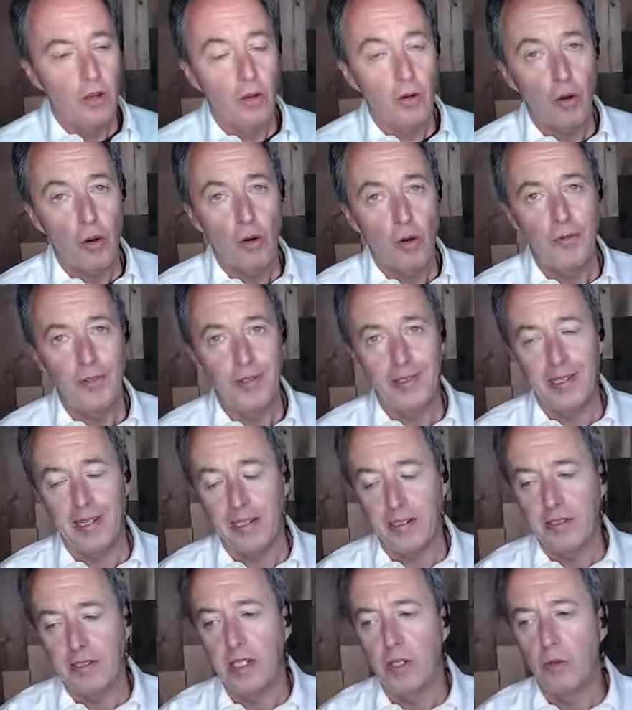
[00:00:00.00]

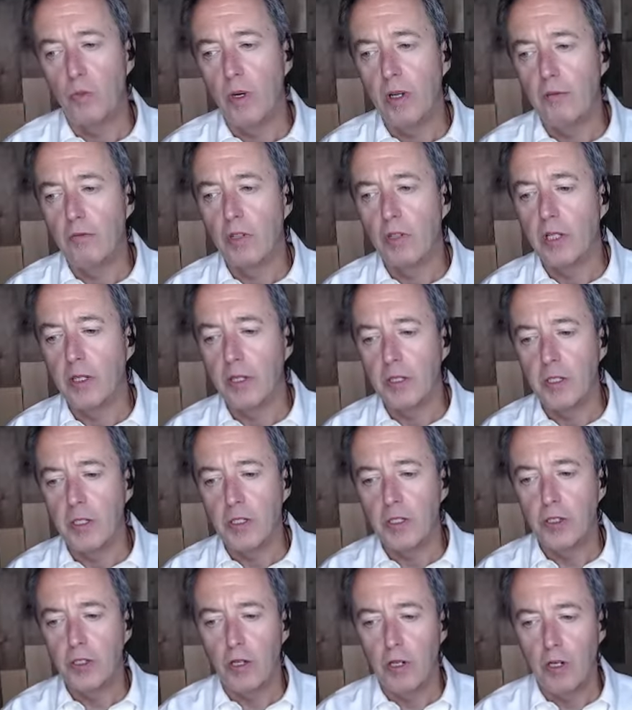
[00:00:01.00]
COVID-19, what really
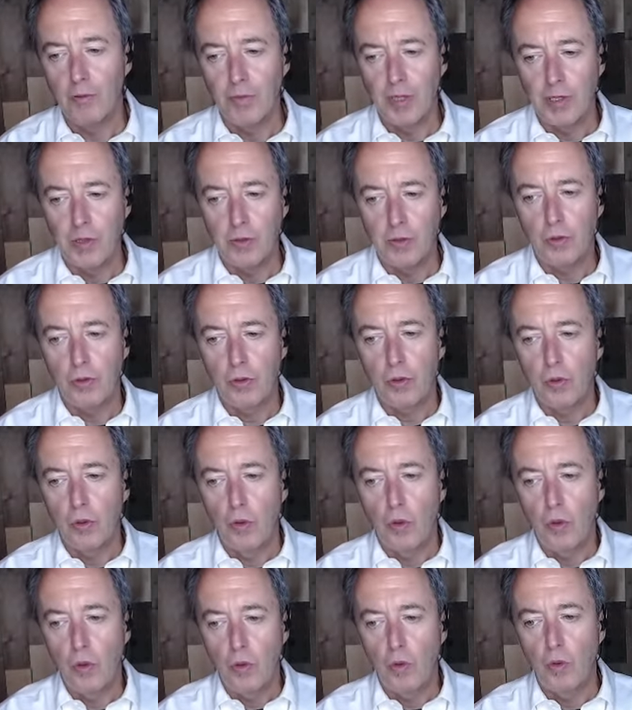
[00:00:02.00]
determines
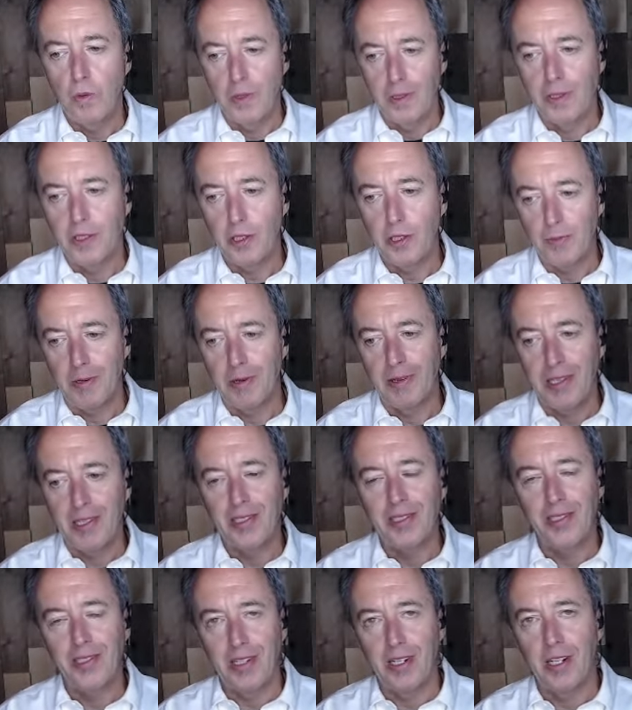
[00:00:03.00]
who will
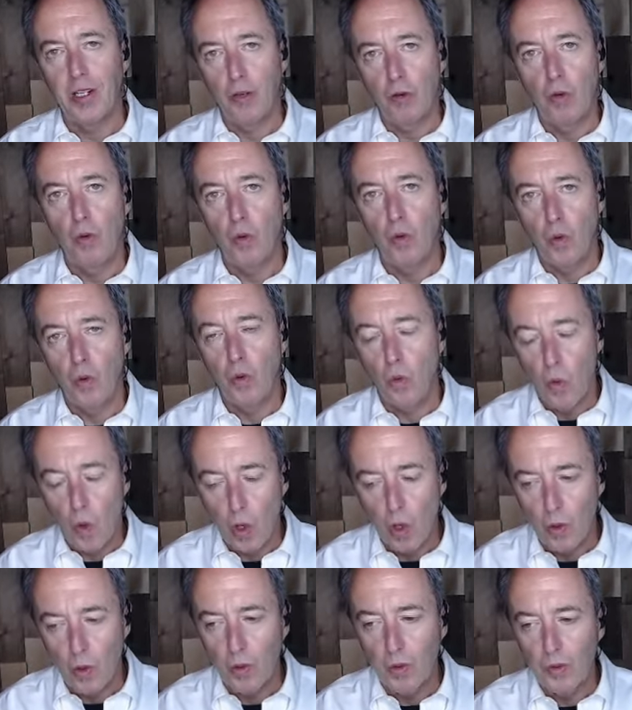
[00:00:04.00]
experience it and who
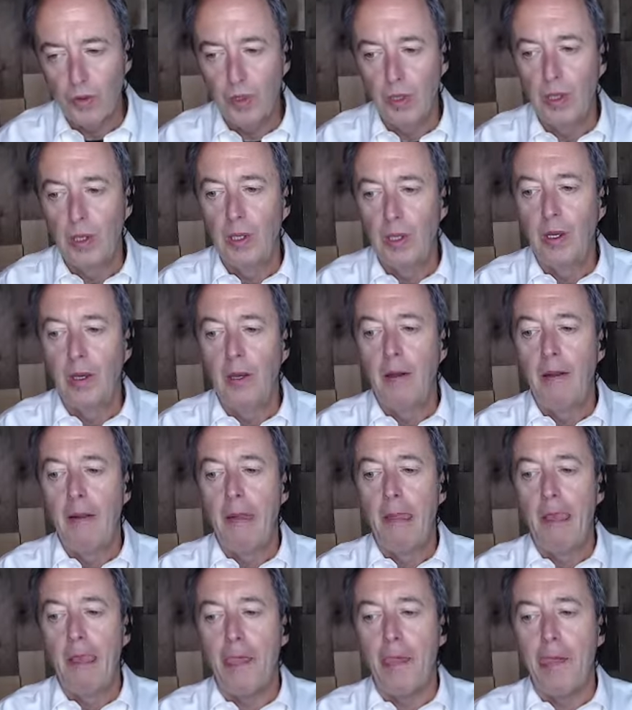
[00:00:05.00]
won't?
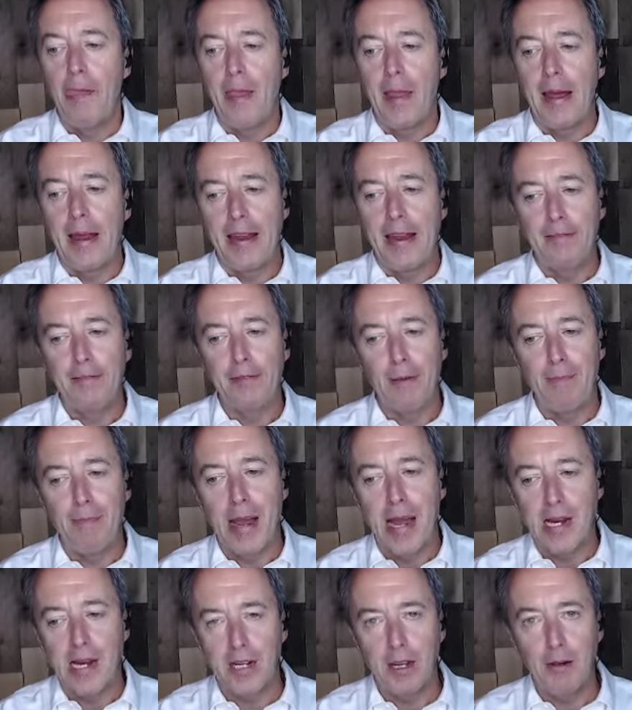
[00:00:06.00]
I have to
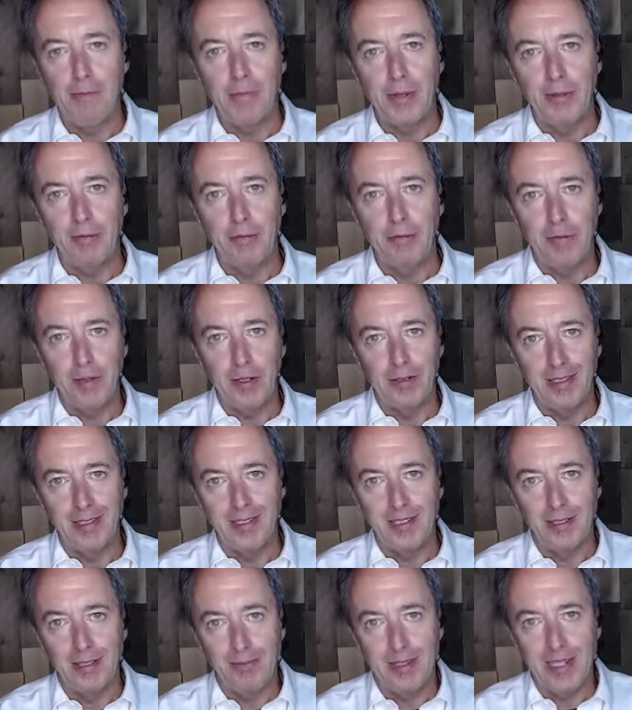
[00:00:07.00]
back up and fill in
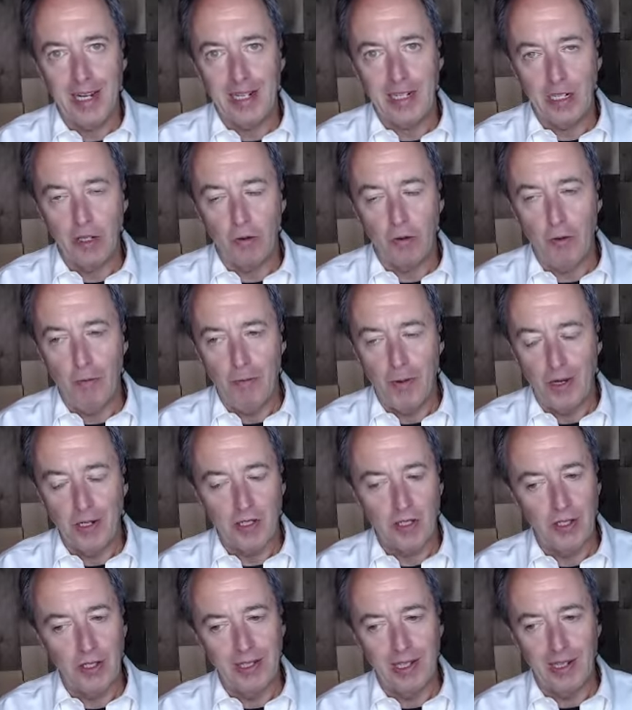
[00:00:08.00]
some technical
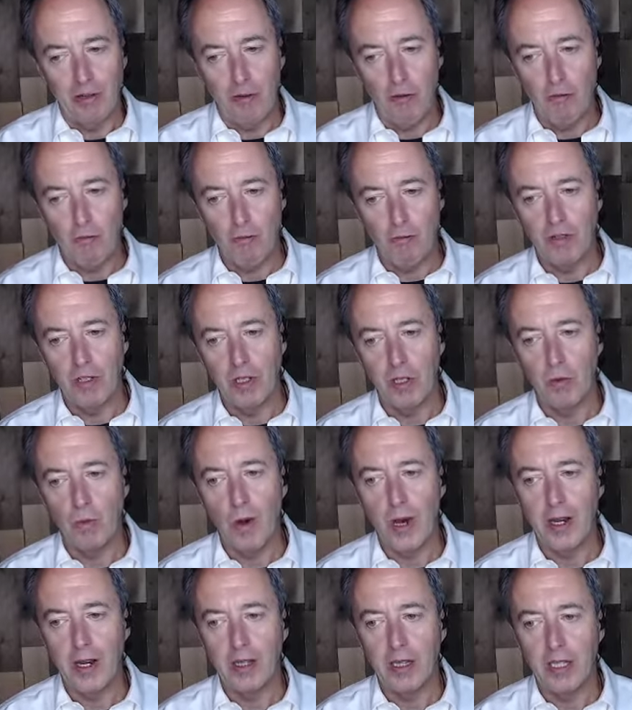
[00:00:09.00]
parts because I don't really
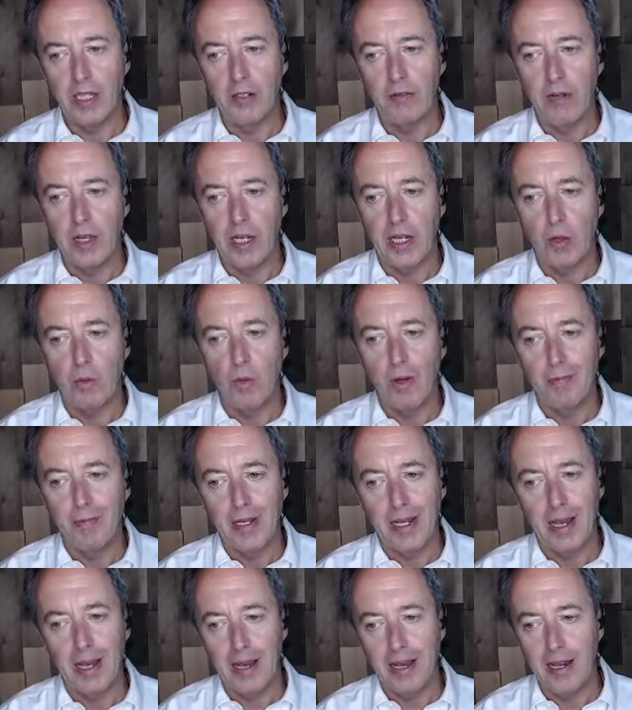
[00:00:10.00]
want to leave anyone
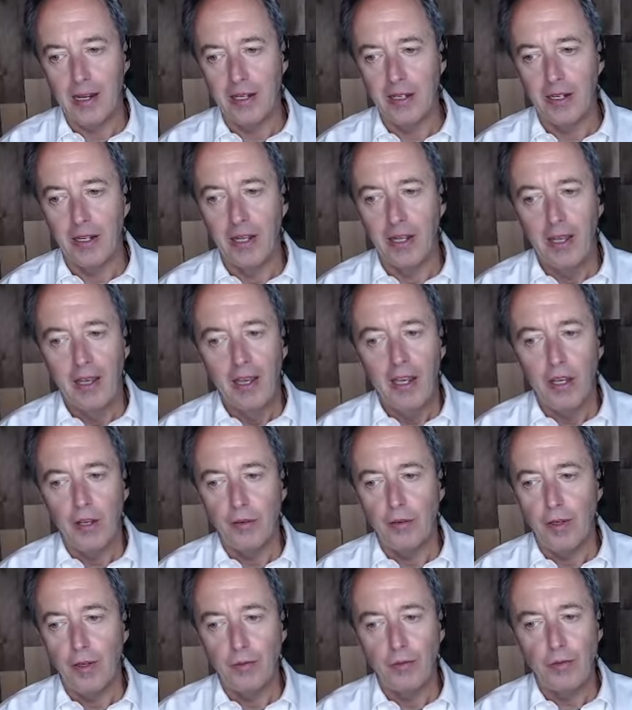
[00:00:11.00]
behind.
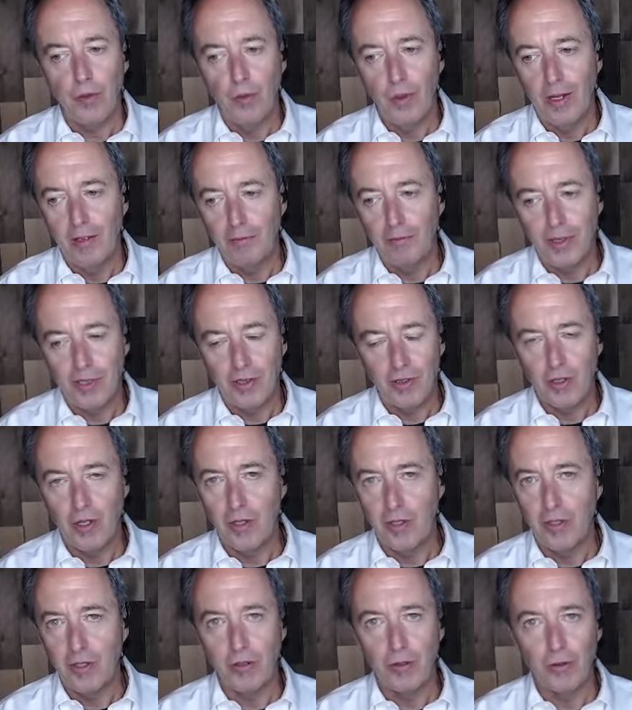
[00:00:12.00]
If you have been
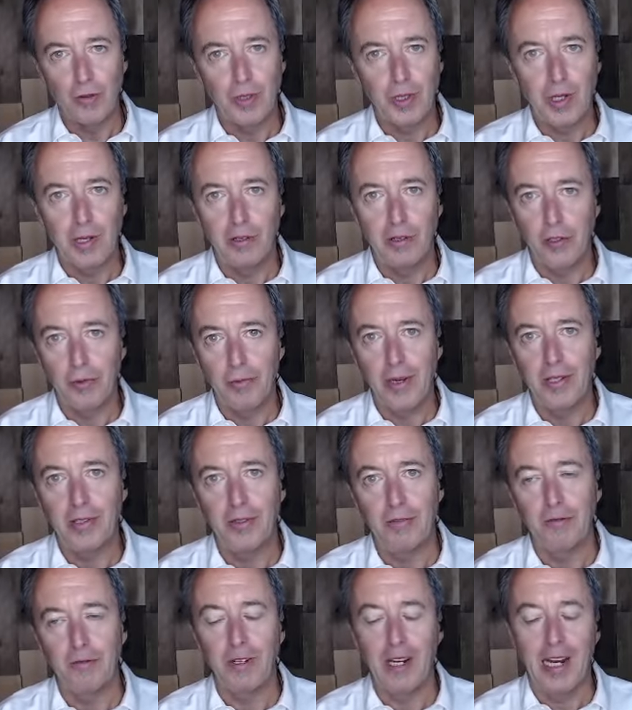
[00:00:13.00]
studying source energy
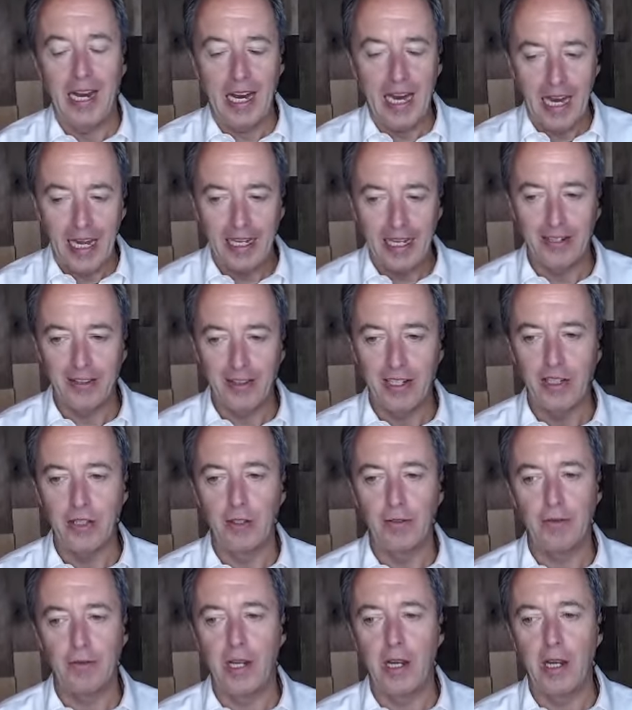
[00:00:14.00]
medicine for any length
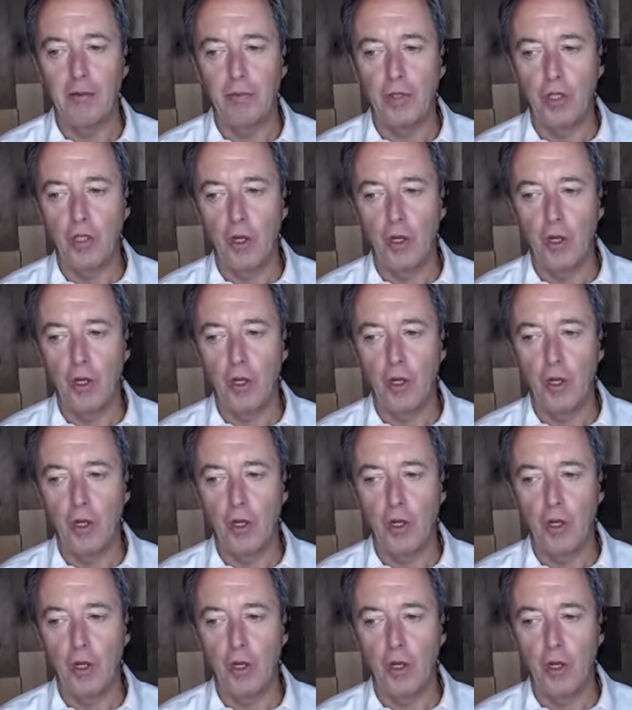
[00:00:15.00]
of time, you